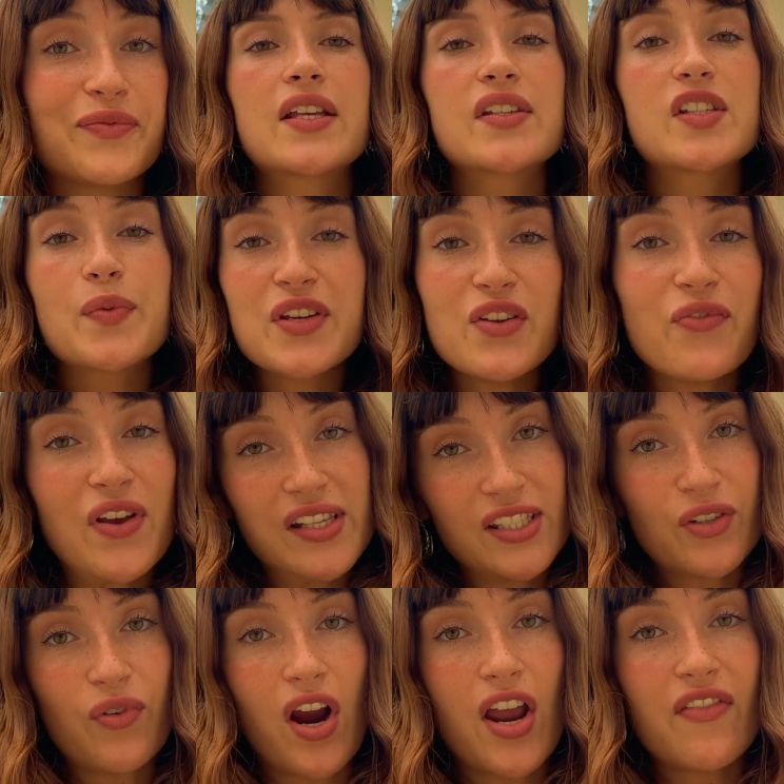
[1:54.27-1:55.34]
So when you first
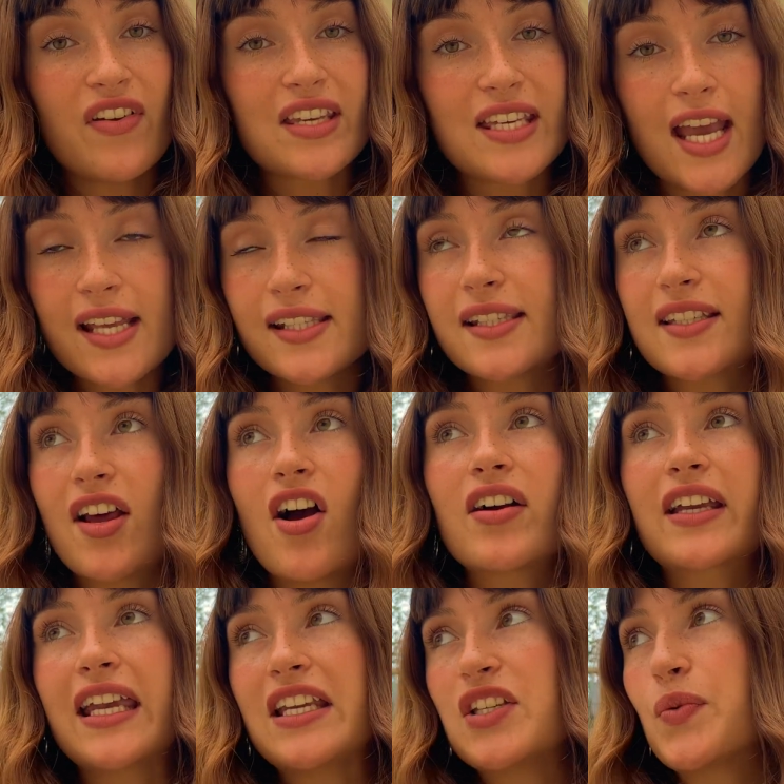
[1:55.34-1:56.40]
arrive, get
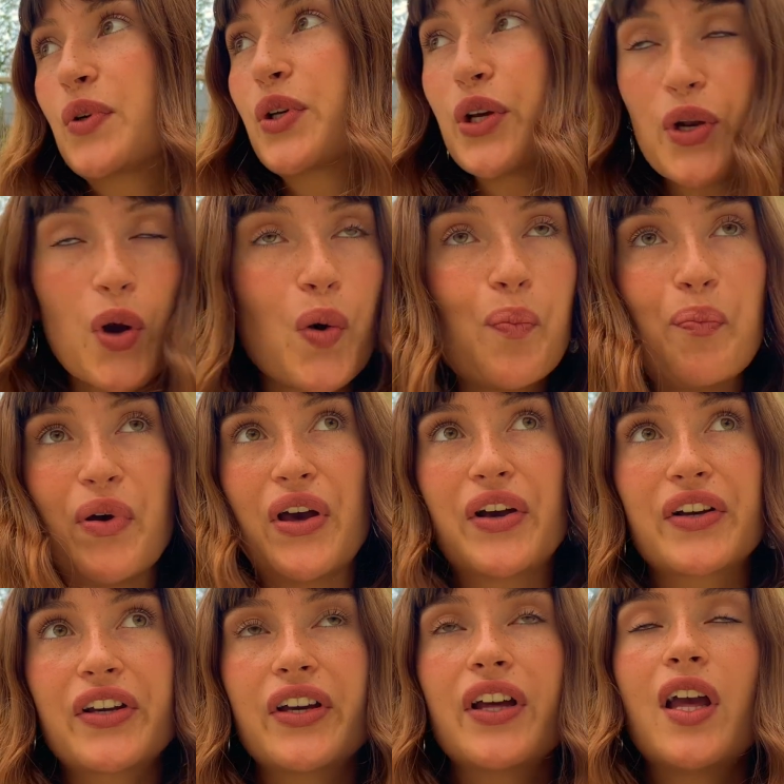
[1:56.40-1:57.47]
stuck into a good old
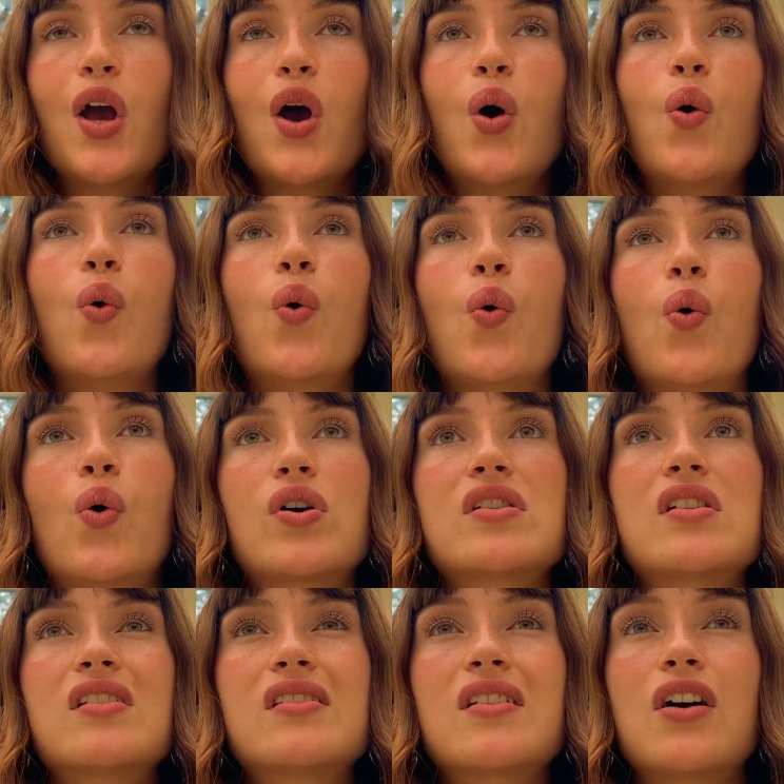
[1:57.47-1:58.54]
book or
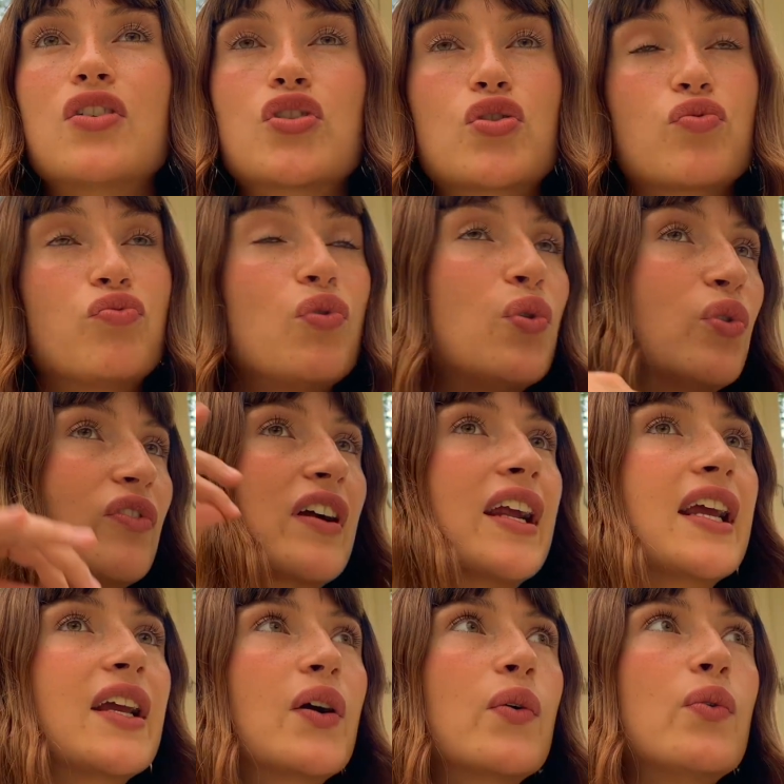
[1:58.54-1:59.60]
start
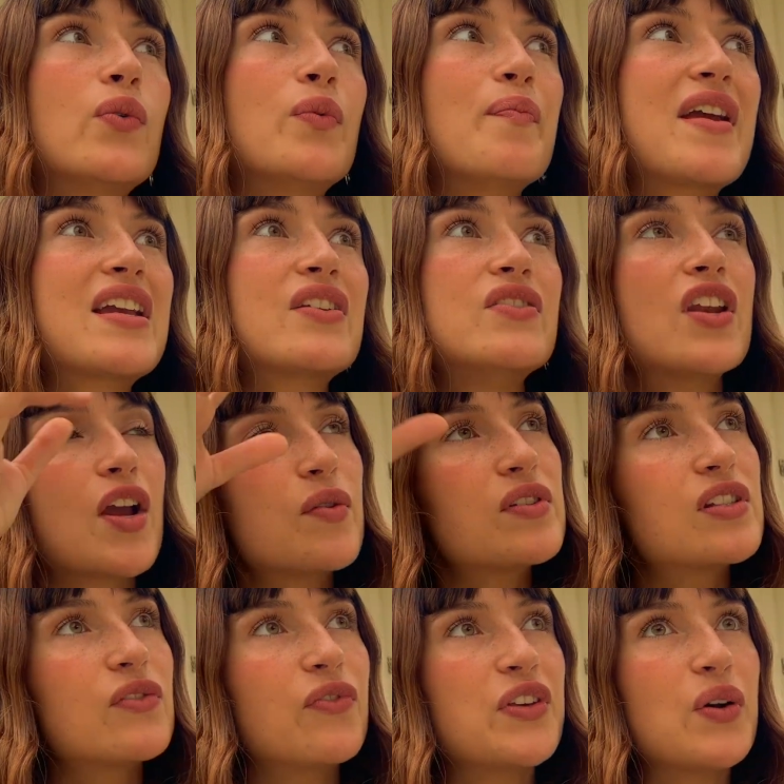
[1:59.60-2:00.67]
drawing or make
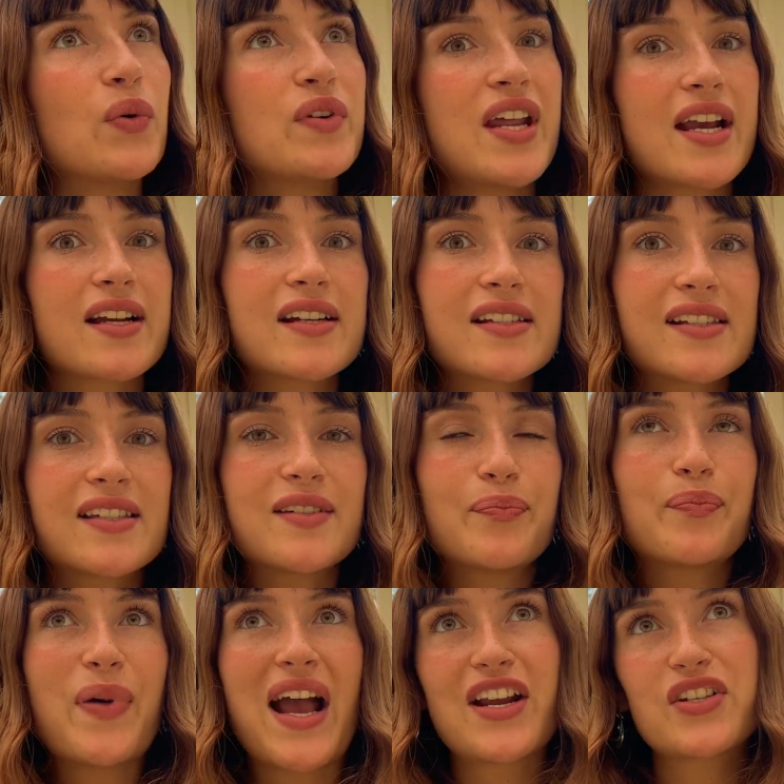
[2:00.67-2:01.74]
notes for your next
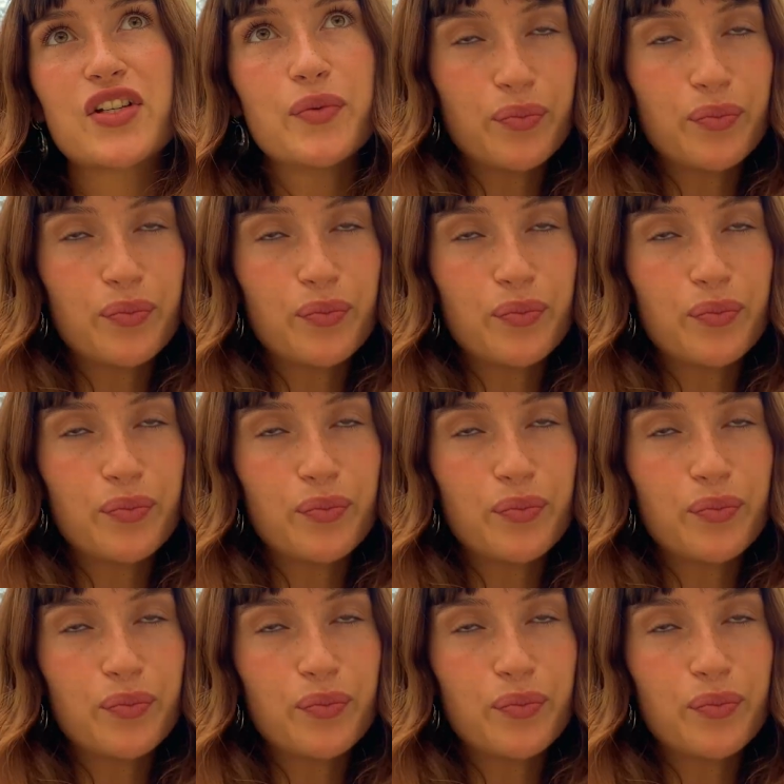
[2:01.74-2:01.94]
passion